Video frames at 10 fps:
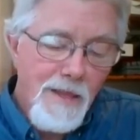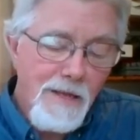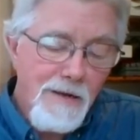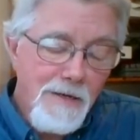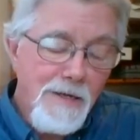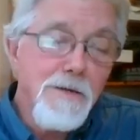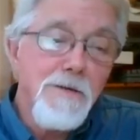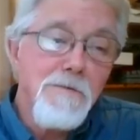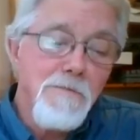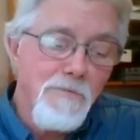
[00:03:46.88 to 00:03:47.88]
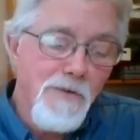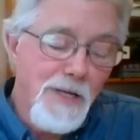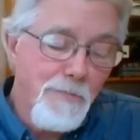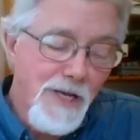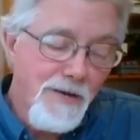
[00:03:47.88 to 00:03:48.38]
that uh,
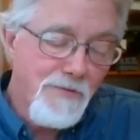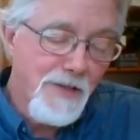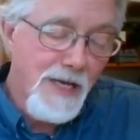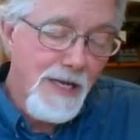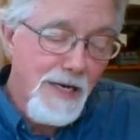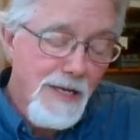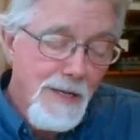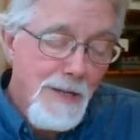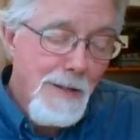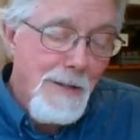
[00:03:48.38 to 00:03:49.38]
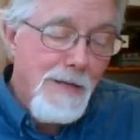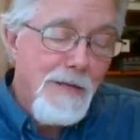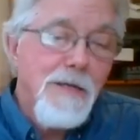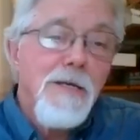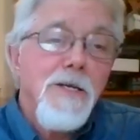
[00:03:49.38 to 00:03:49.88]
developed after that.
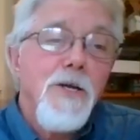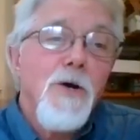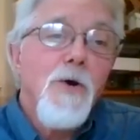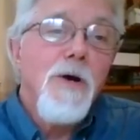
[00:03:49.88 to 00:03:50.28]
Cool. So,